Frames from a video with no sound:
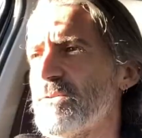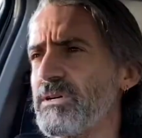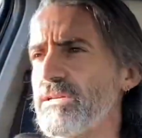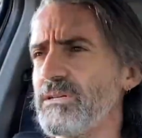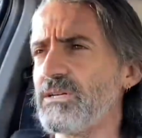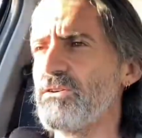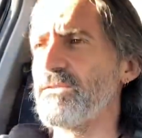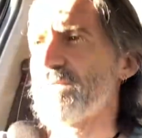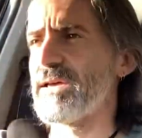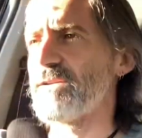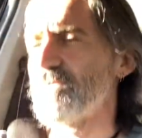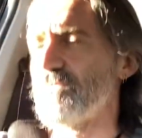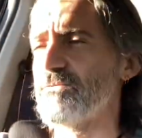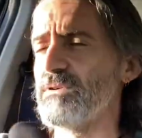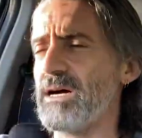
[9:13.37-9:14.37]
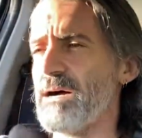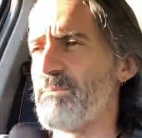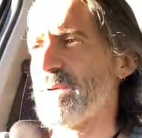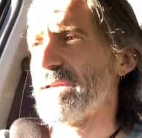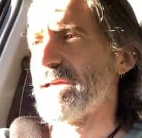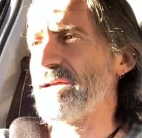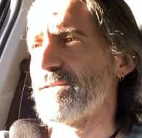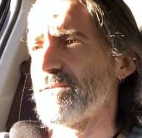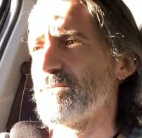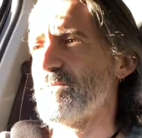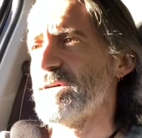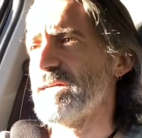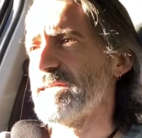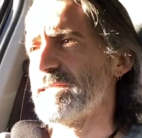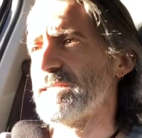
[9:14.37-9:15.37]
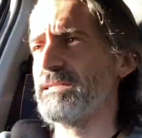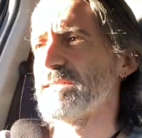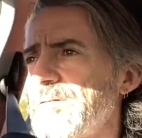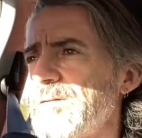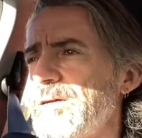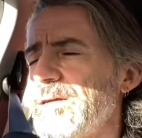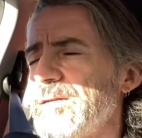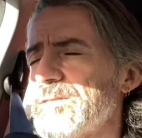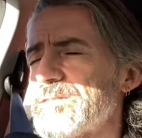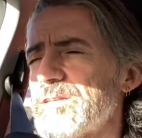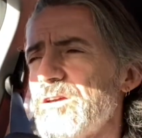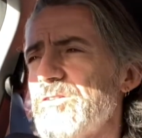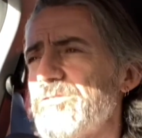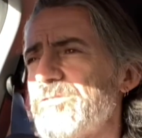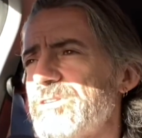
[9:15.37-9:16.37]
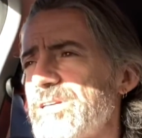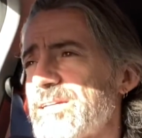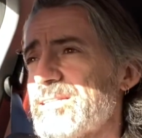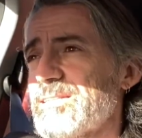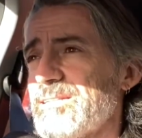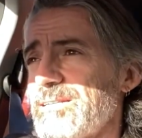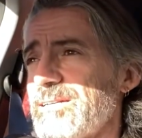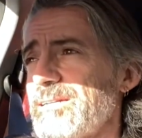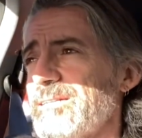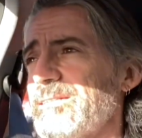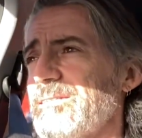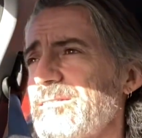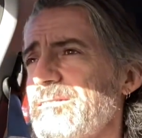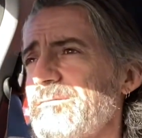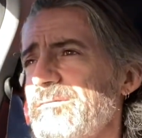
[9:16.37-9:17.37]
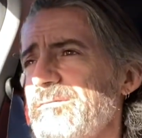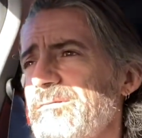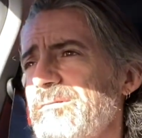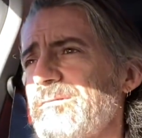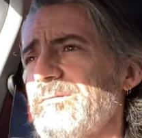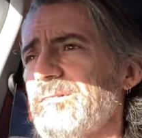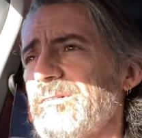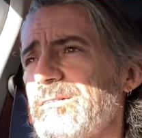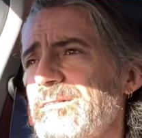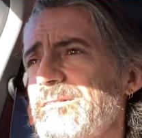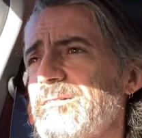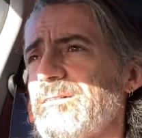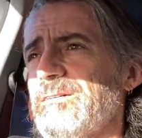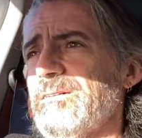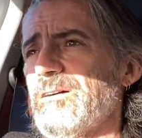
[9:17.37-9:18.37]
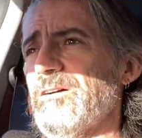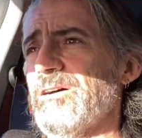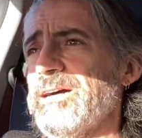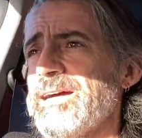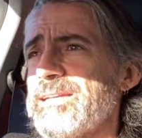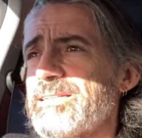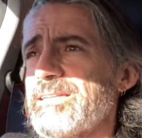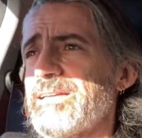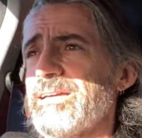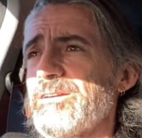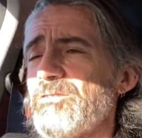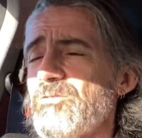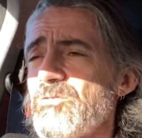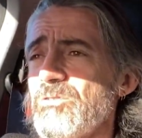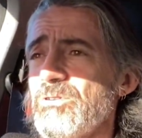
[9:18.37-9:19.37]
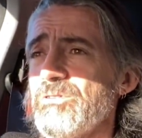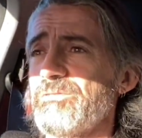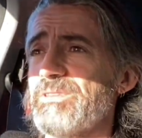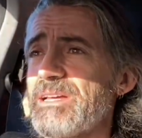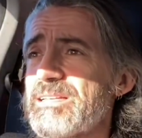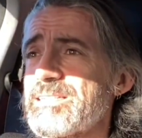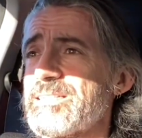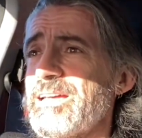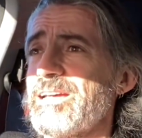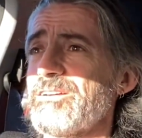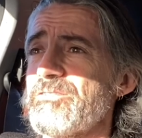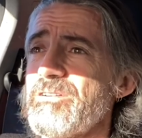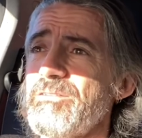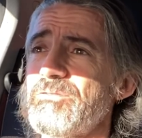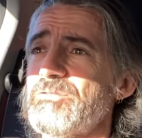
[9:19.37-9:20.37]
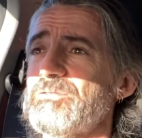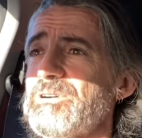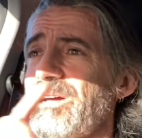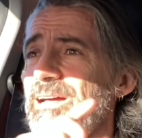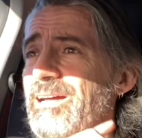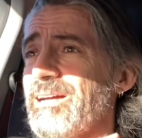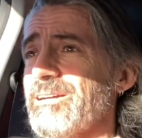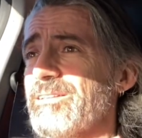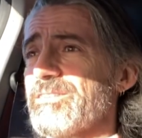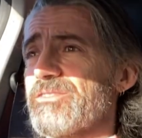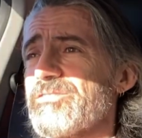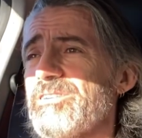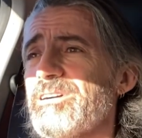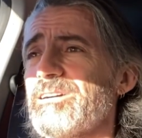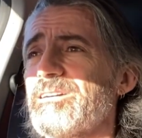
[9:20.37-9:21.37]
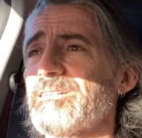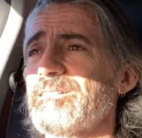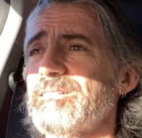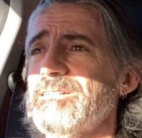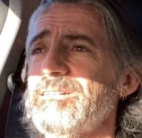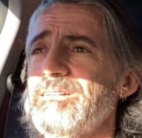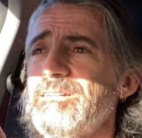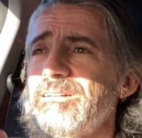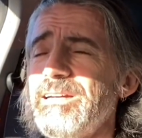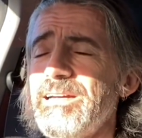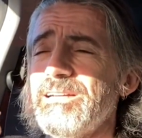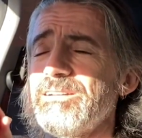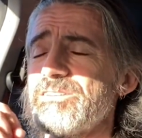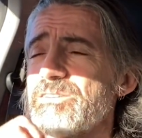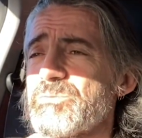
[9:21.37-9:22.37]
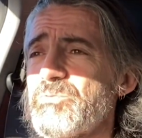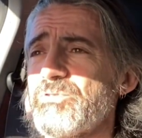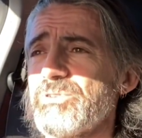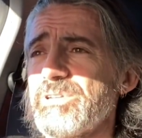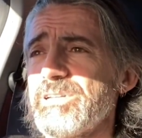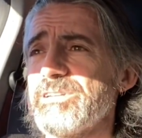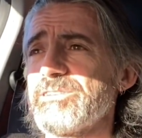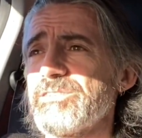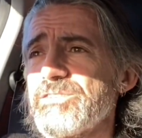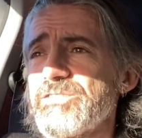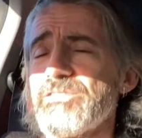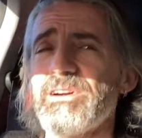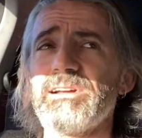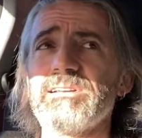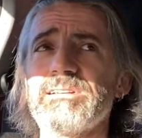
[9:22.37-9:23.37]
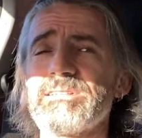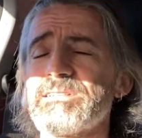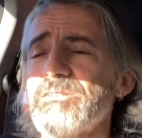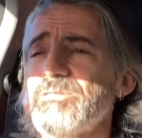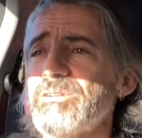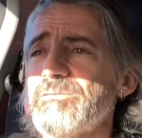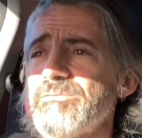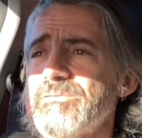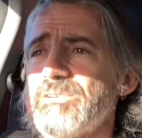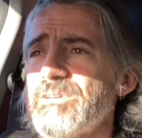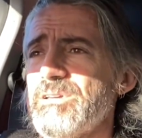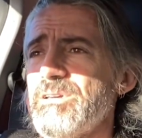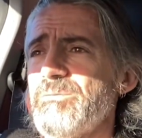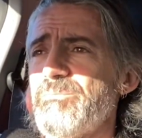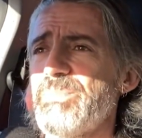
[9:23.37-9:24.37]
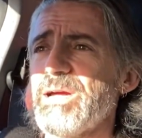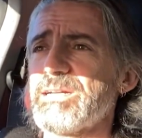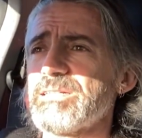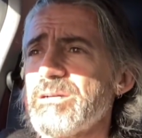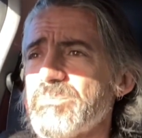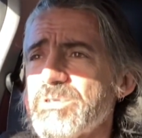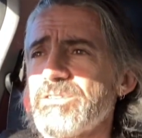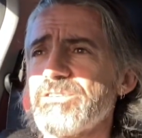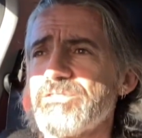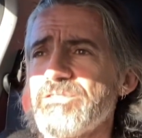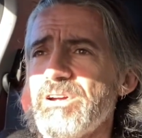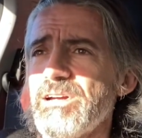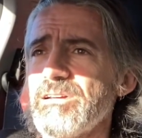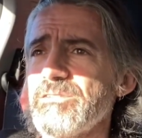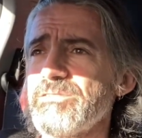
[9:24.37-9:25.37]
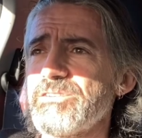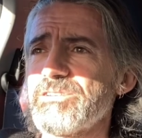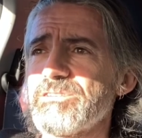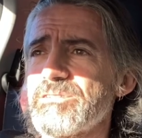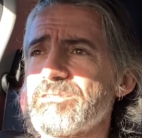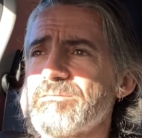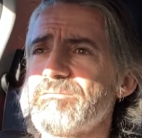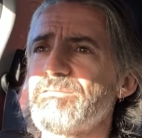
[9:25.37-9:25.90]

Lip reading: I got that all up and out of the way, and so yesterday I had to get all of that sand gravel out of the truck, and I just put it into the trailer. So I backed up to the trailer and just